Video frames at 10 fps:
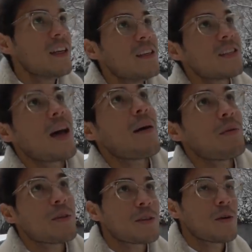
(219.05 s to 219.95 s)
it just
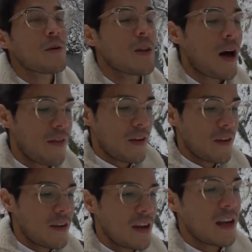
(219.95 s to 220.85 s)
happened to snow a lot the
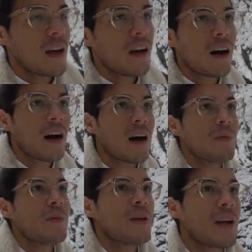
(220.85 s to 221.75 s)
other day.
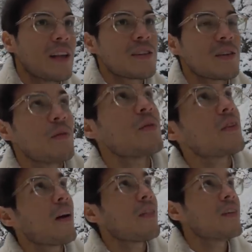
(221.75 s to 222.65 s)
Um, and so we've got